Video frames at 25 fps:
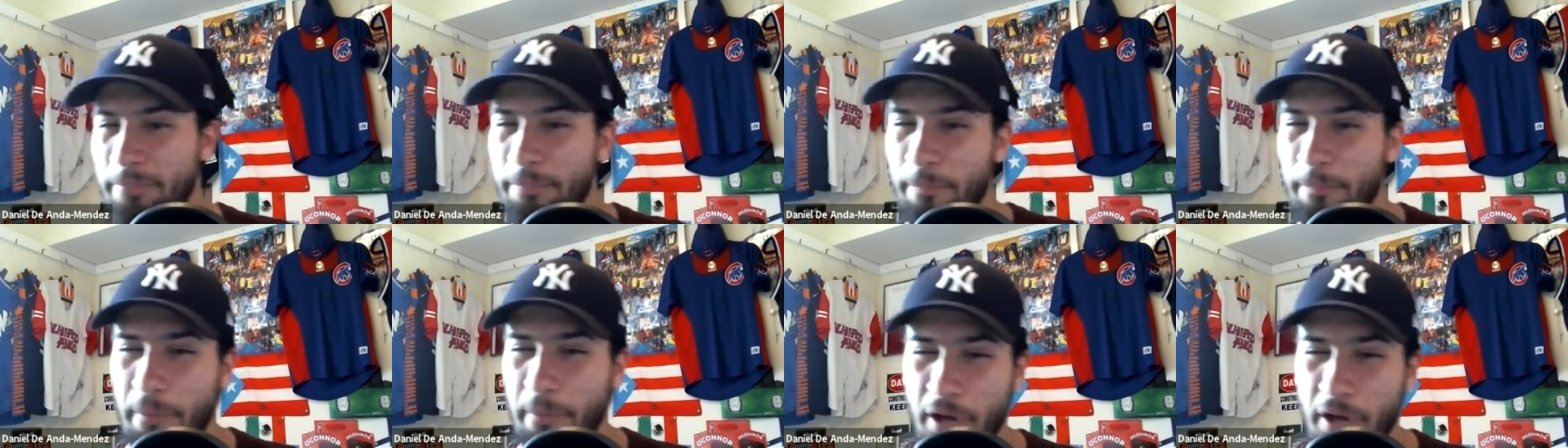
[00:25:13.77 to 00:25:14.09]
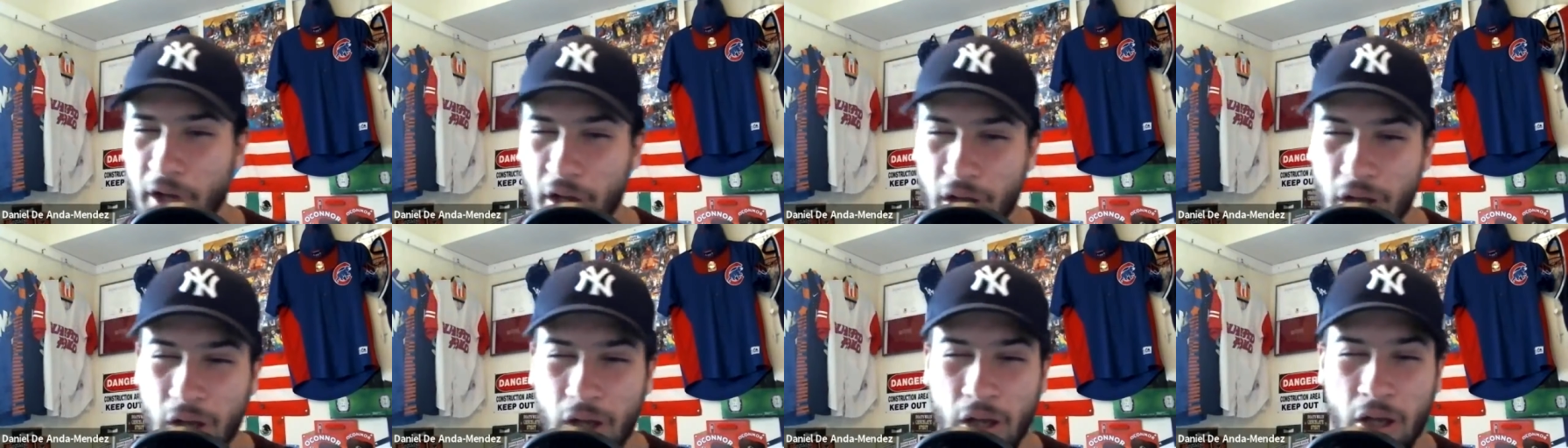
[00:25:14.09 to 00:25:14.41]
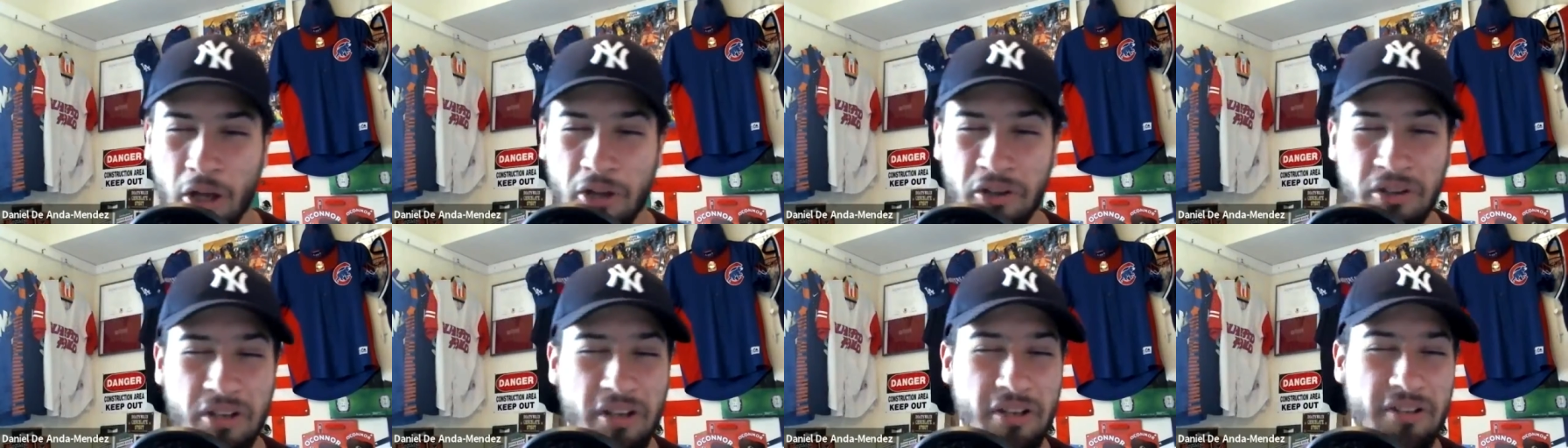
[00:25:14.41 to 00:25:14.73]

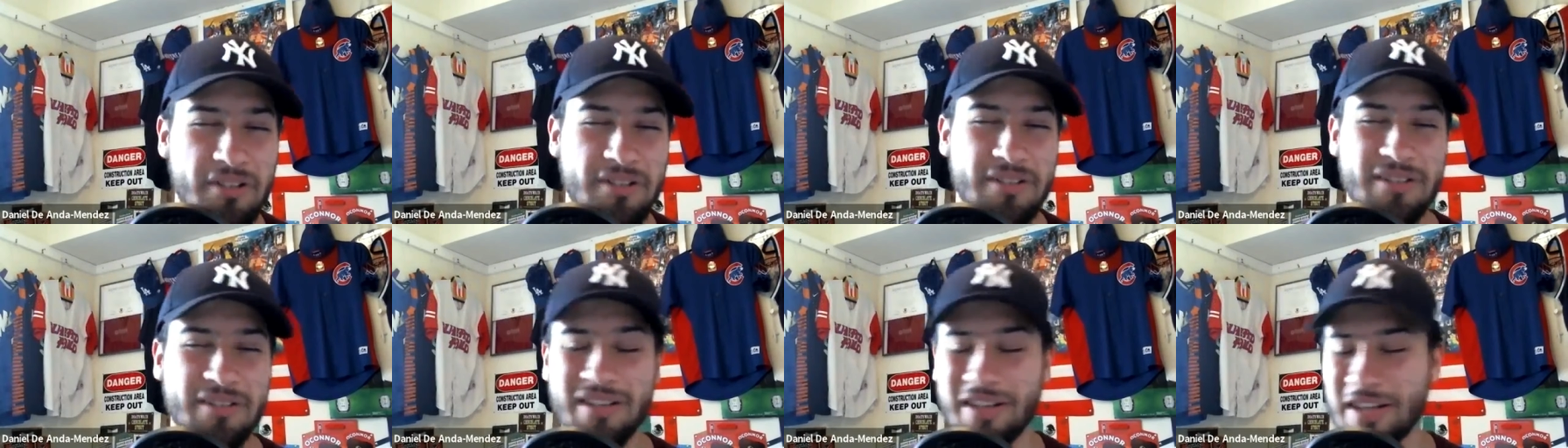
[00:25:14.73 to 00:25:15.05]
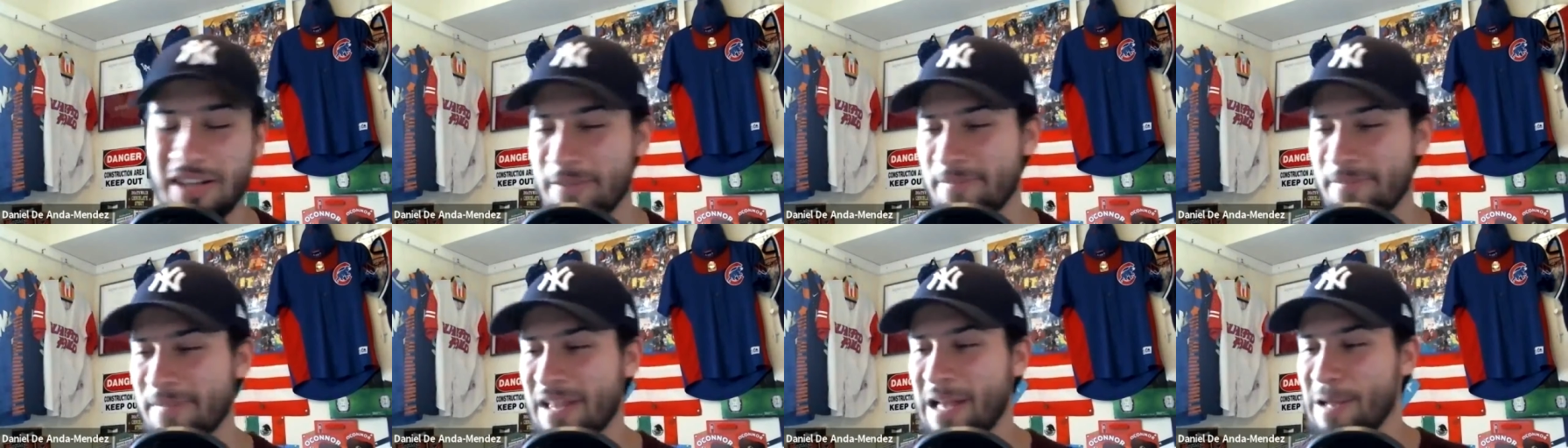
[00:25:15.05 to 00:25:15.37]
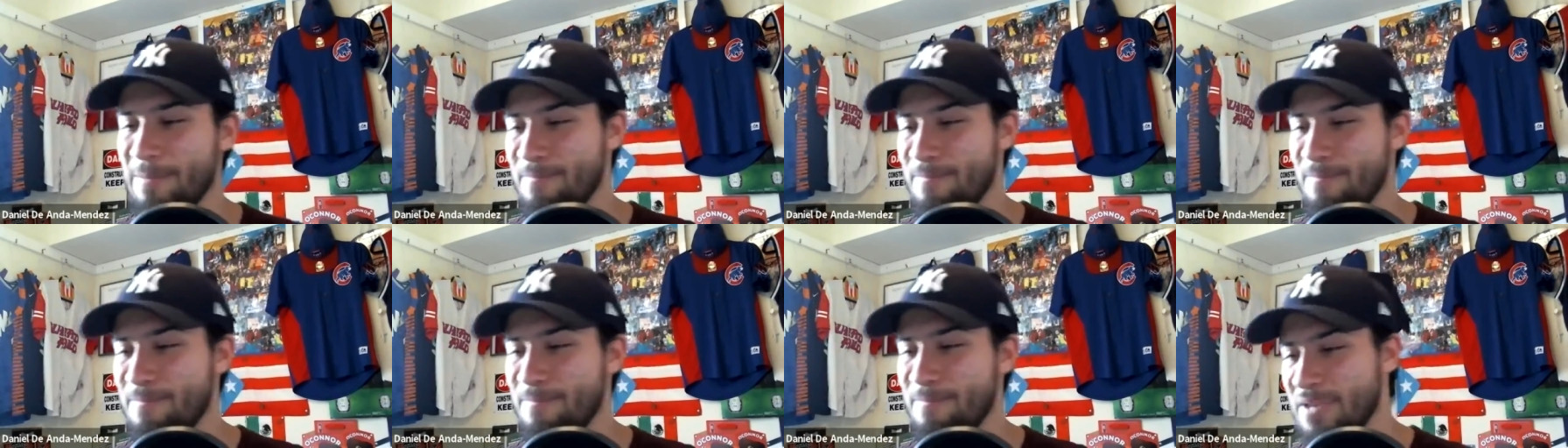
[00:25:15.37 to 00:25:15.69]
But him
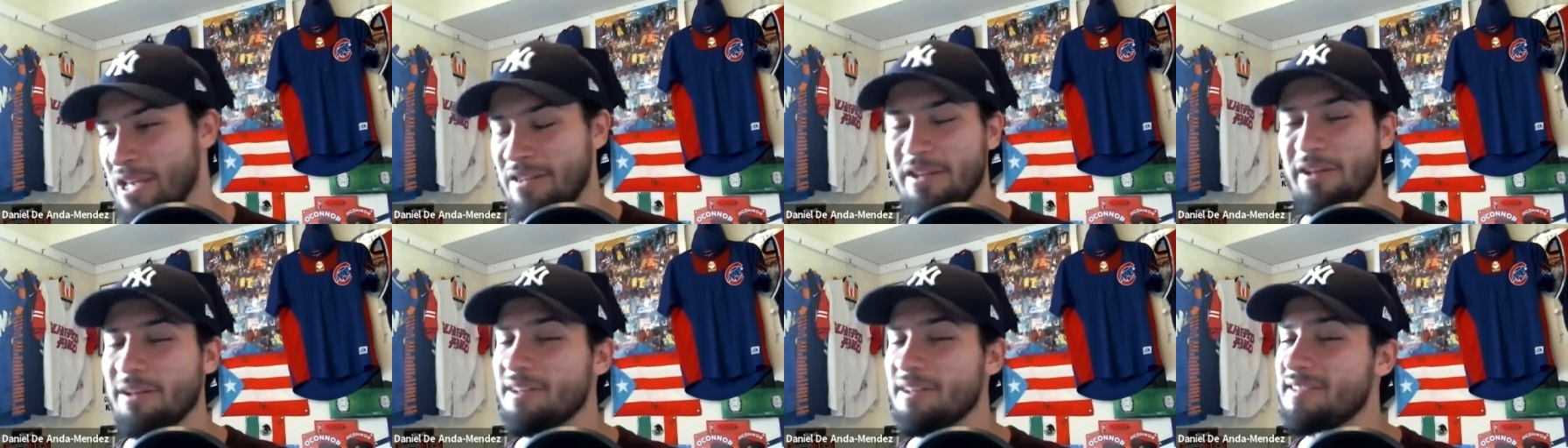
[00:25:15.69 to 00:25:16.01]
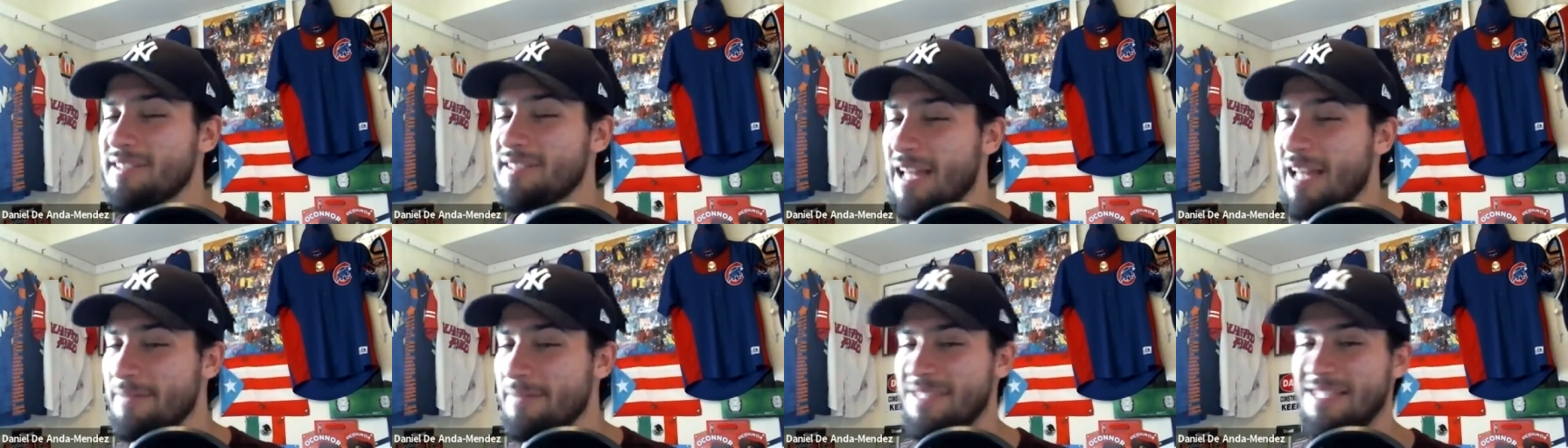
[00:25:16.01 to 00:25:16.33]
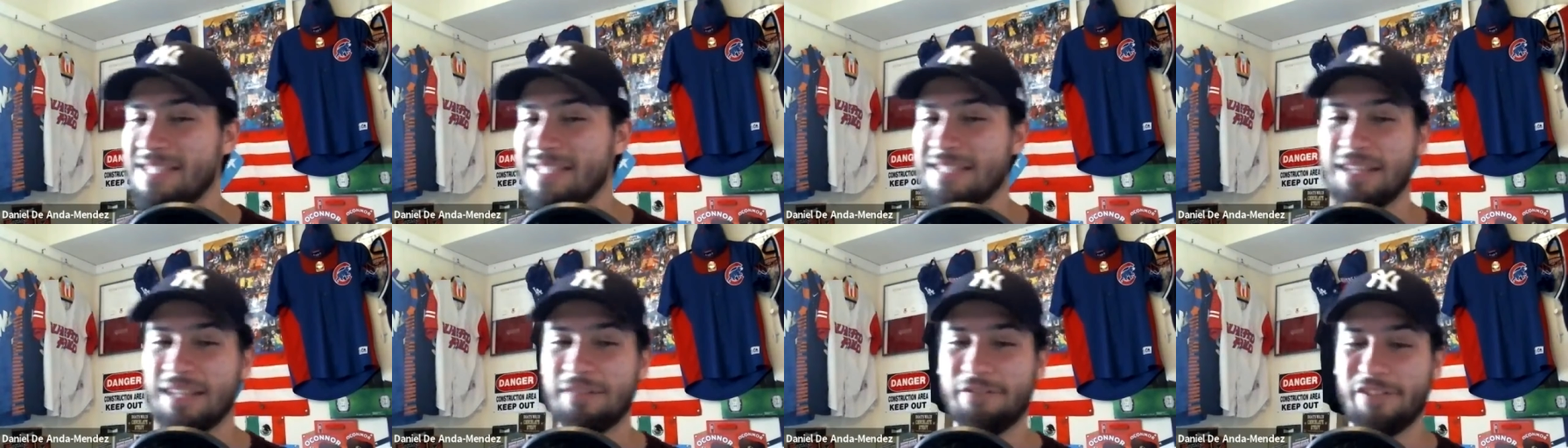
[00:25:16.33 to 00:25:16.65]
not being there is
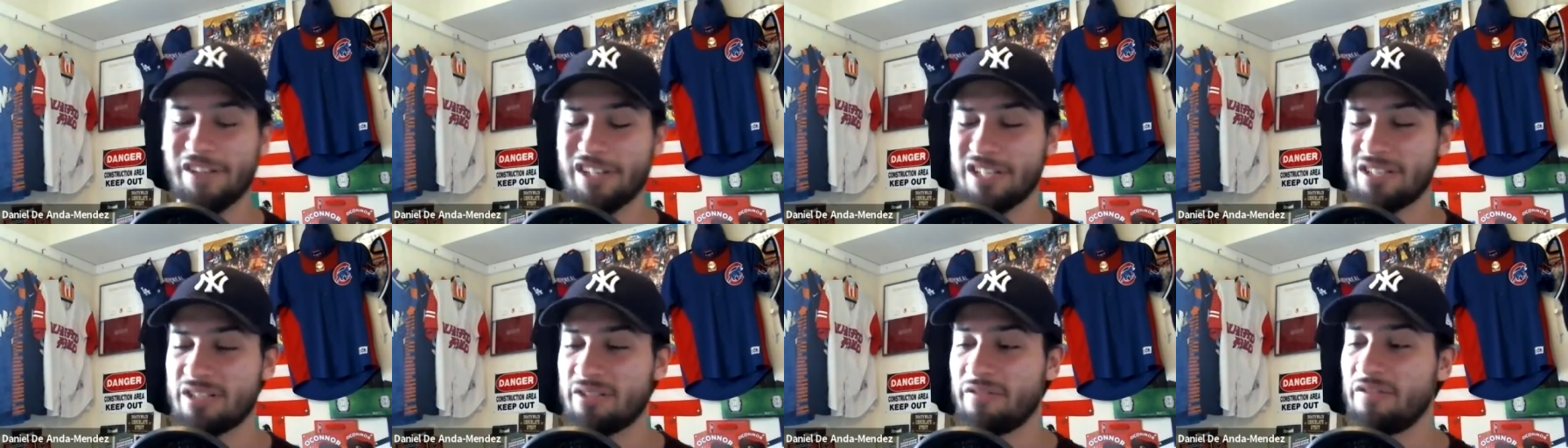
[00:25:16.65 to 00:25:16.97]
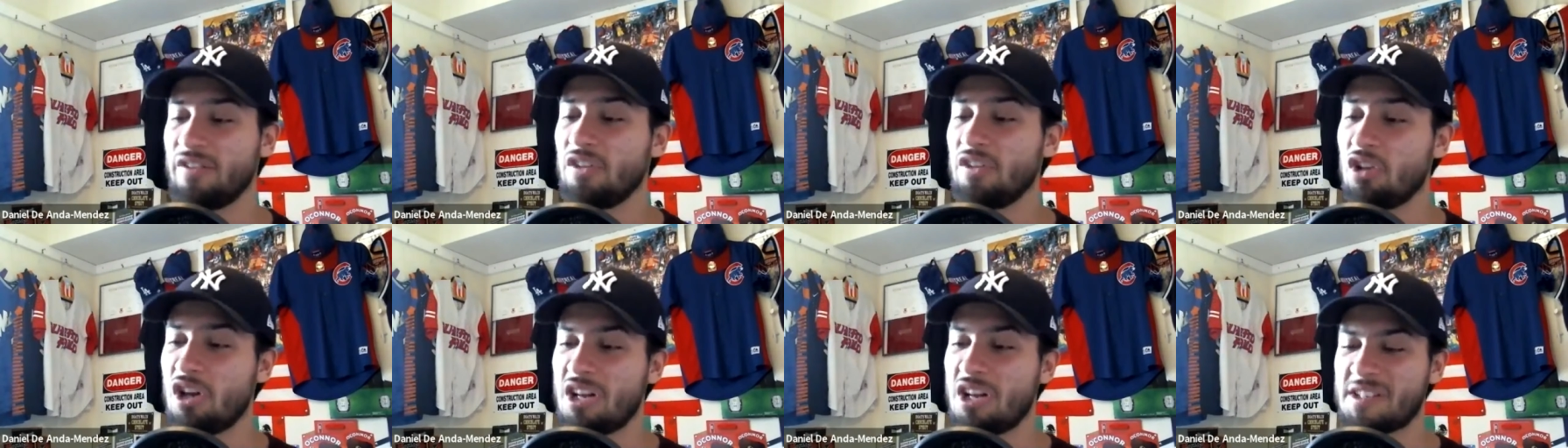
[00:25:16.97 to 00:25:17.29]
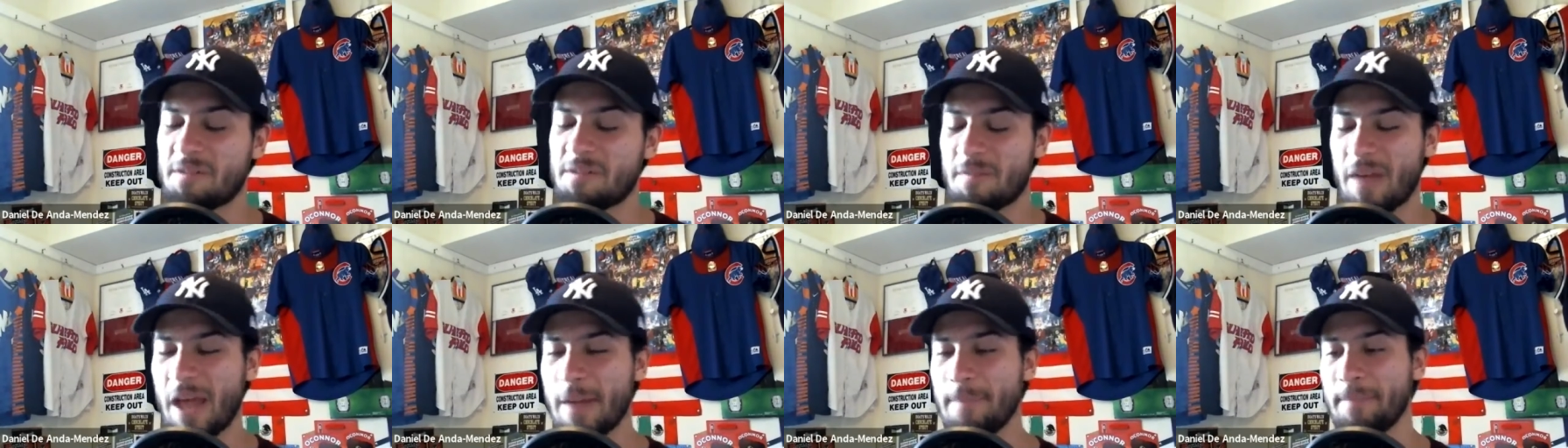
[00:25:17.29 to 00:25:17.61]
that significant of a
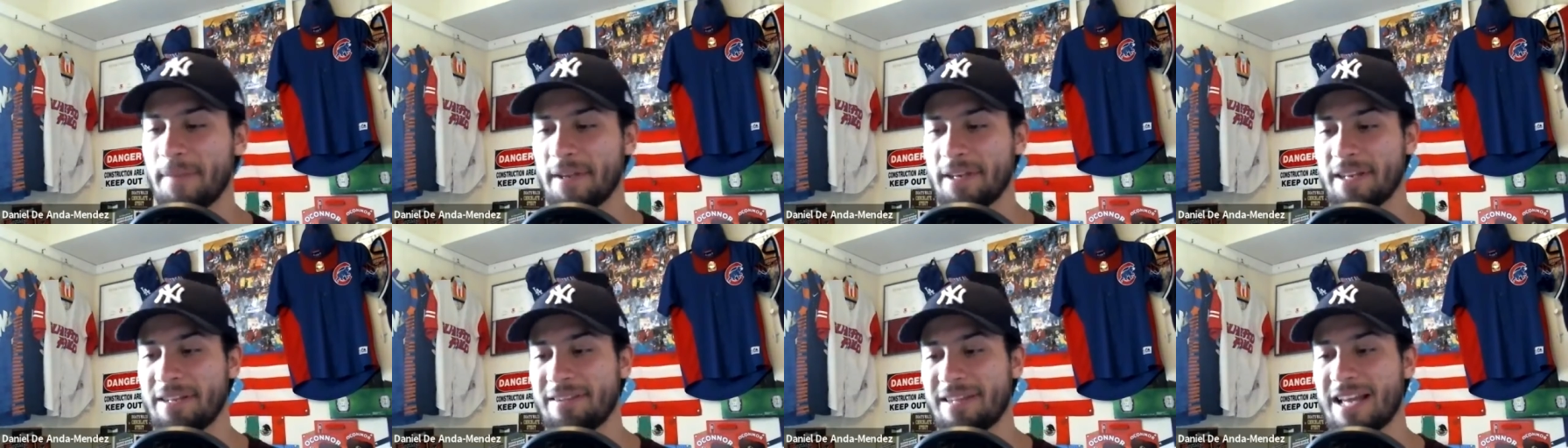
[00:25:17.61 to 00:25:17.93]
loss, in my opinion.